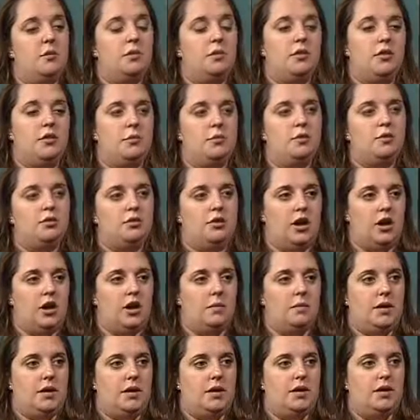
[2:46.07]
but the most
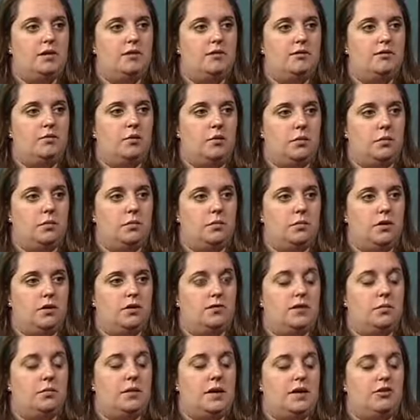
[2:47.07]
common form
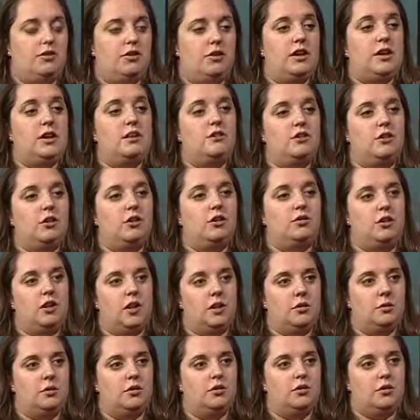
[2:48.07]
of dementia is
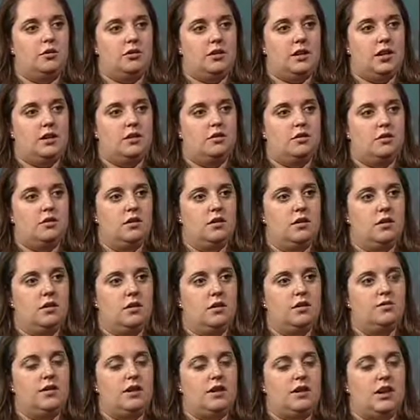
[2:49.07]
Alzheimer's disease,
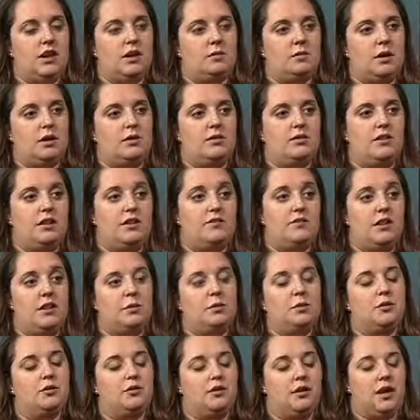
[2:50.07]
affecting about
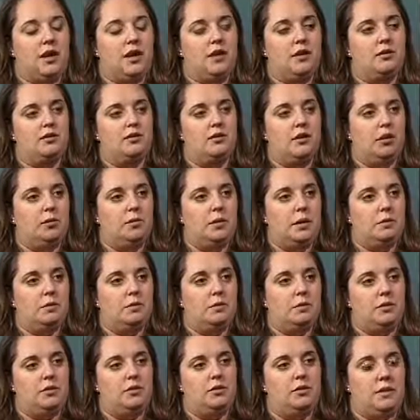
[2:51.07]
70% of all
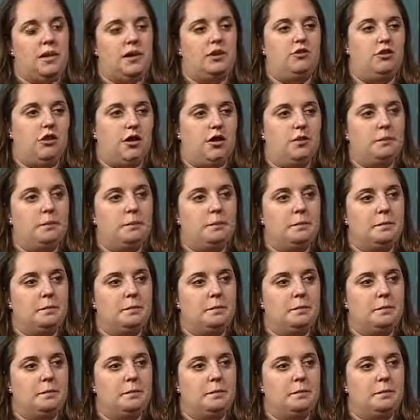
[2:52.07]
people with dementia.